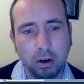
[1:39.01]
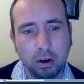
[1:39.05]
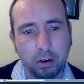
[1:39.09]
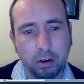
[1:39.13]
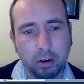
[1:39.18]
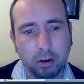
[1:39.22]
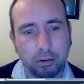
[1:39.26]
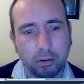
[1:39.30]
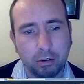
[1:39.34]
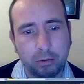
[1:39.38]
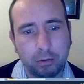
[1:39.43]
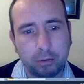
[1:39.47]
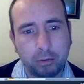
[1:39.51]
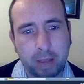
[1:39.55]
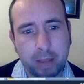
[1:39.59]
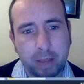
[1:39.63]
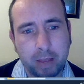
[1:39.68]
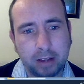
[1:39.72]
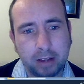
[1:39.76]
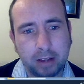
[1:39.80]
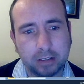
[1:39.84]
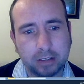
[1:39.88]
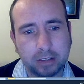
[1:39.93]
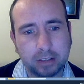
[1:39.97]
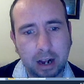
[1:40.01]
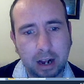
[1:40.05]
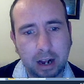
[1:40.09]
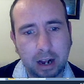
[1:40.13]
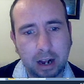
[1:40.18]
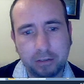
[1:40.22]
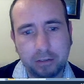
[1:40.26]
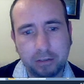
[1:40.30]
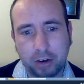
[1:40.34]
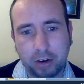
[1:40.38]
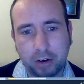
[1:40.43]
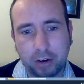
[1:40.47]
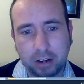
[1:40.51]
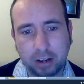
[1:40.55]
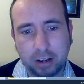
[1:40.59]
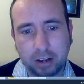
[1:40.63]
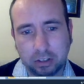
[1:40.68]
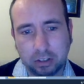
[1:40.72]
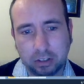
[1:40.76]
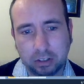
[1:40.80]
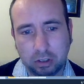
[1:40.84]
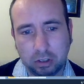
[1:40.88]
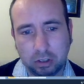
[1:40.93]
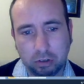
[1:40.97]
remains after
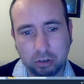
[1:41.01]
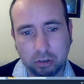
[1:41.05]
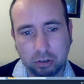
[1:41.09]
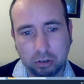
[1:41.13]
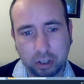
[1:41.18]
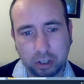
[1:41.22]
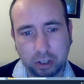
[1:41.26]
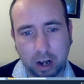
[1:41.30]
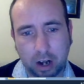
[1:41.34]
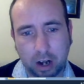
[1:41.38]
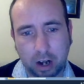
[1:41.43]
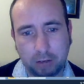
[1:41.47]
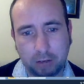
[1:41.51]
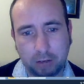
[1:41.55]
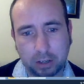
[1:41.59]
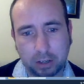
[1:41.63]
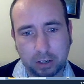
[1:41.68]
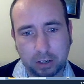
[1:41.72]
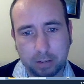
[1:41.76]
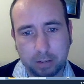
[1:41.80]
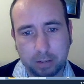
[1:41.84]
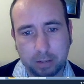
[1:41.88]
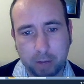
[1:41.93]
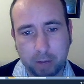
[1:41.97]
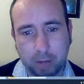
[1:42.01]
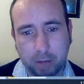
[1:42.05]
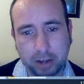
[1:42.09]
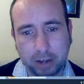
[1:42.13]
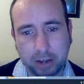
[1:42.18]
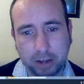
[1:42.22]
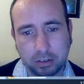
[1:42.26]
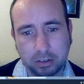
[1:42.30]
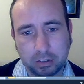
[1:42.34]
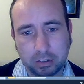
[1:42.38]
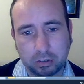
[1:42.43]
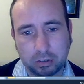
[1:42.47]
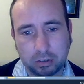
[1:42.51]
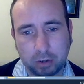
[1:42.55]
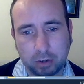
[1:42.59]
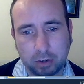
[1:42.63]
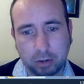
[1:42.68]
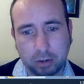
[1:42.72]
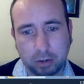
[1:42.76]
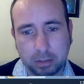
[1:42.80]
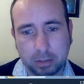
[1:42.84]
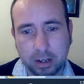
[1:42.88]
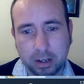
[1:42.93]
execution of the combined script,